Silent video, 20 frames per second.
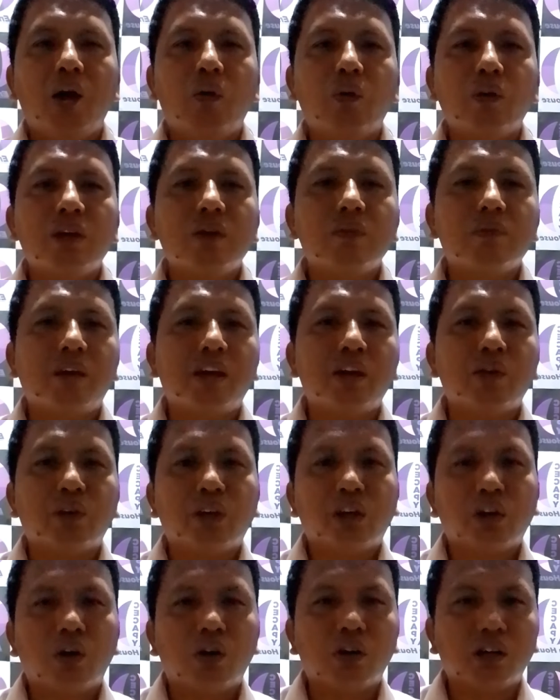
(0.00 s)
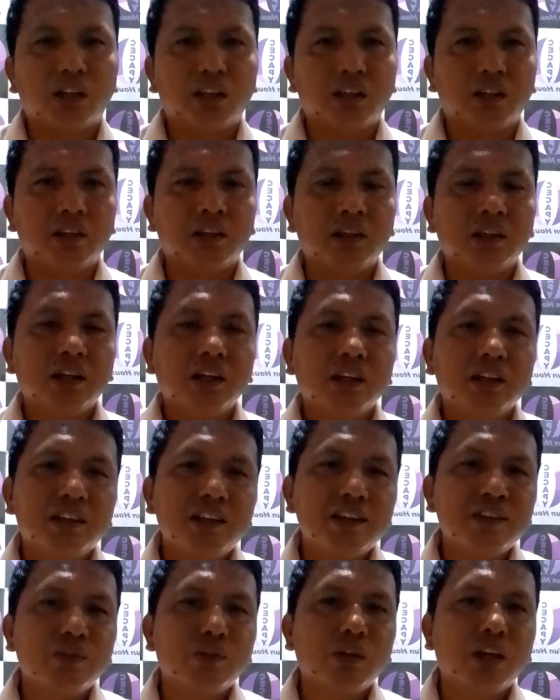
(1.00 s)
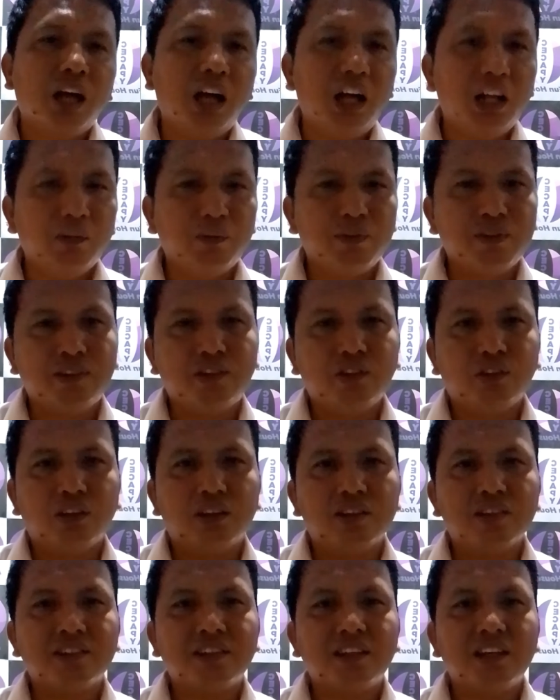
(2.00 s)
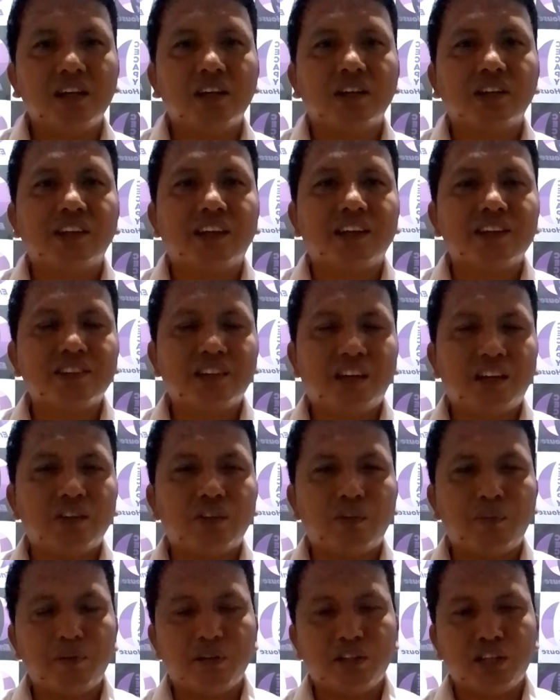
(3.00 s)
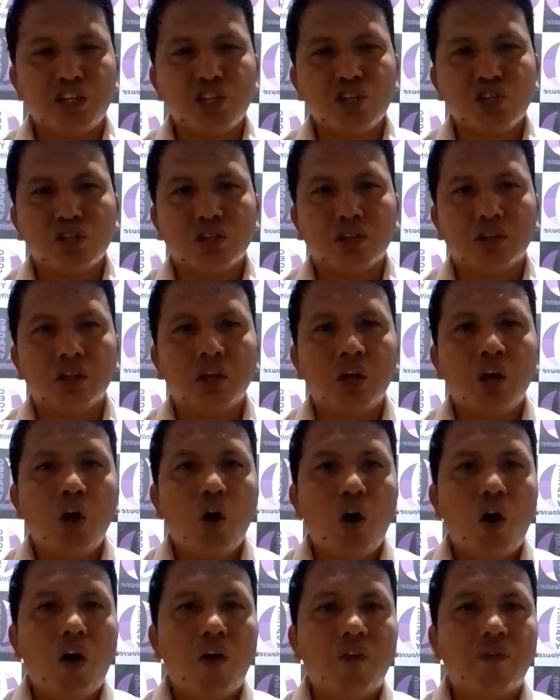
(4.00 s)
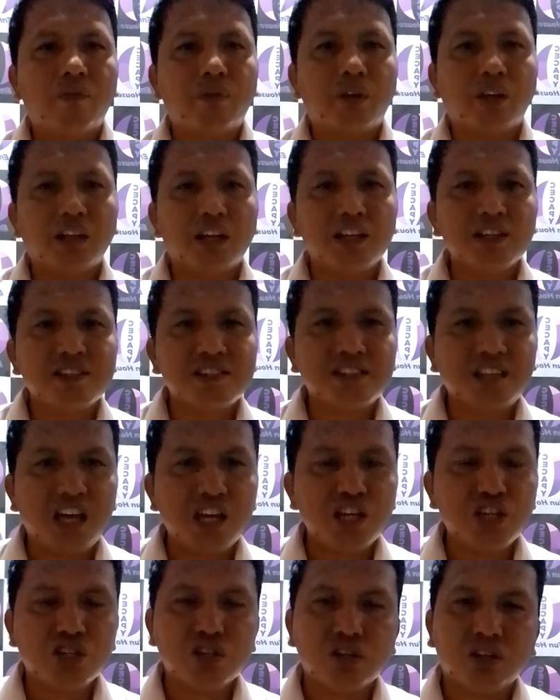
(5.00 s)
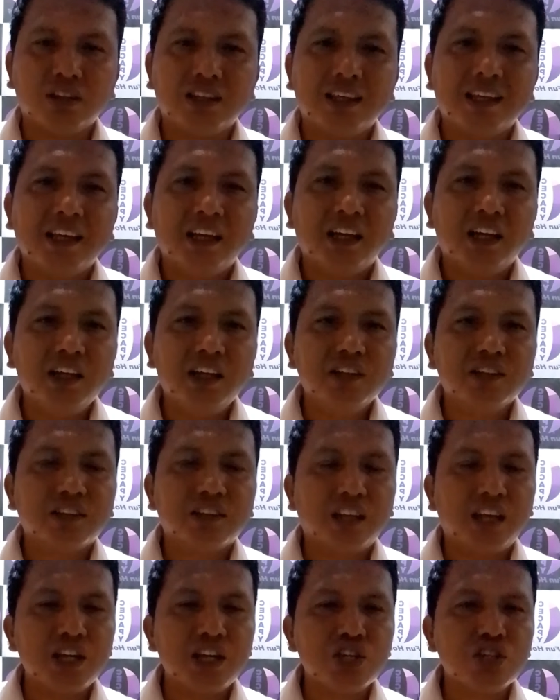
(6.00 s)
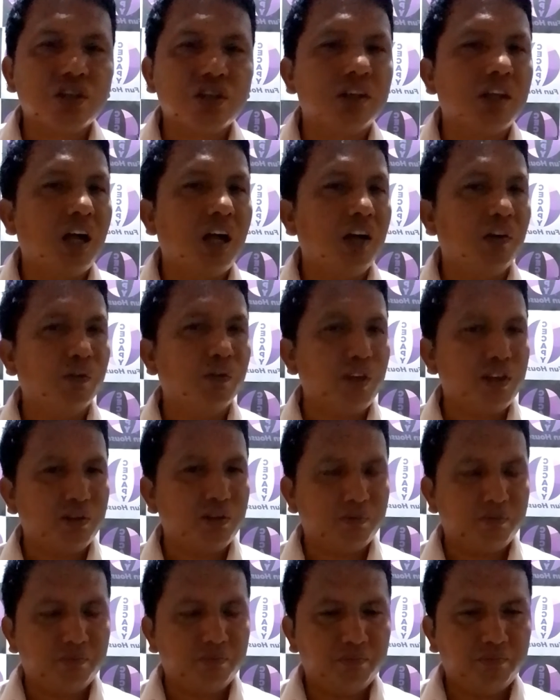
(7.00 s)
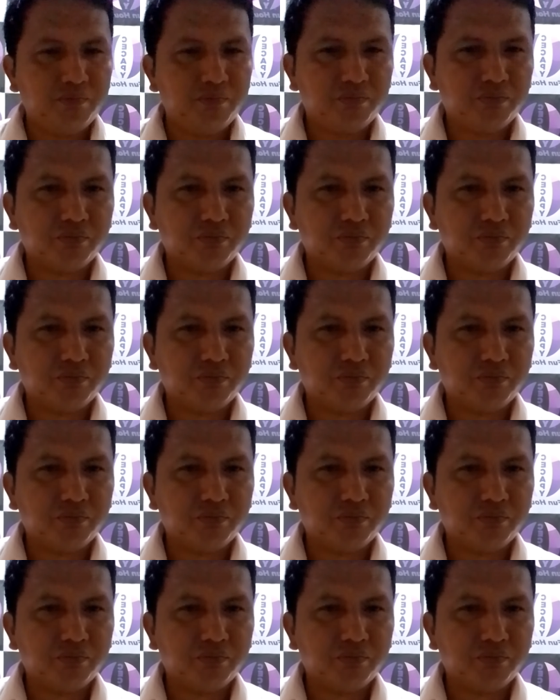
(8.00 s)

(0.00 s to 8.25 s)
and we may record it. This will help students hear the exact repetition of pronunciation, intonation, and rhythm.